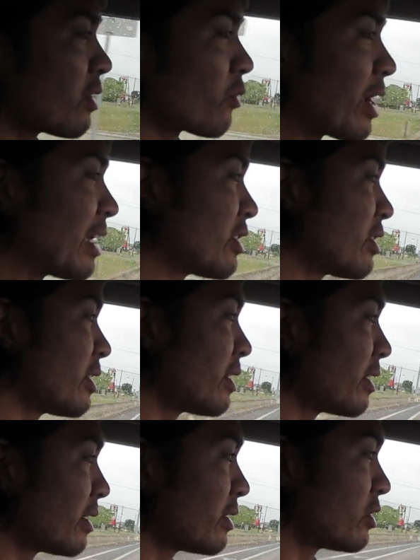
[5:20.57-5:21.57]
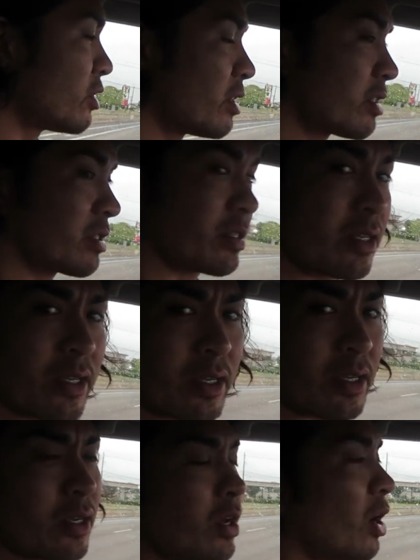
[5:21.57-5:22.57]
at a ranch is just
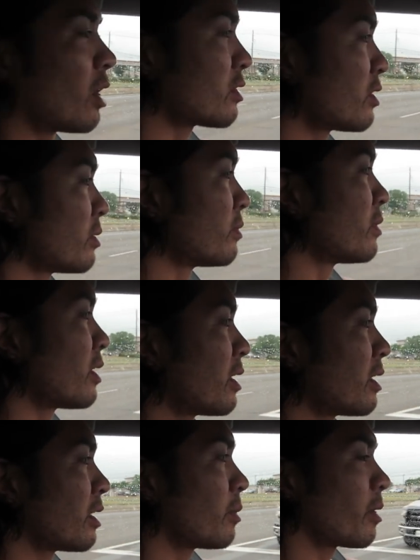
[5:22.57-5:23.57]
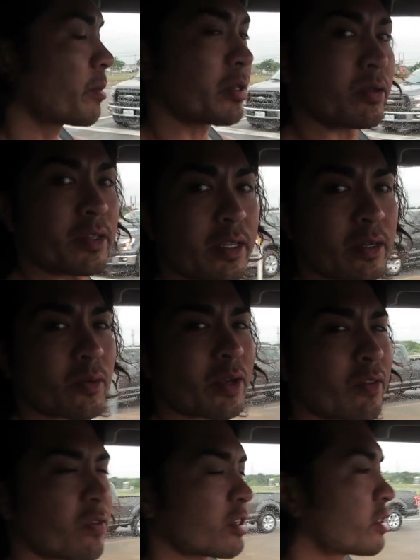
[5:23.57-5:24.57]
awesome. Barbecue dinner.
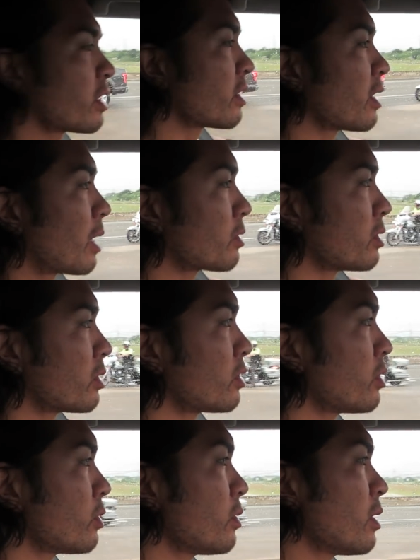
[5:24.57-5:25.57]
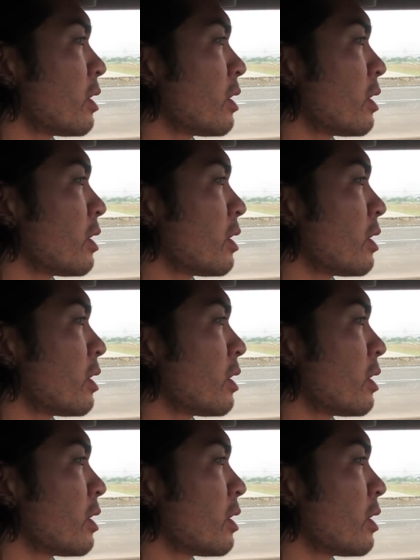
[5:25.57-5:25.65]
We have vegetarian options too.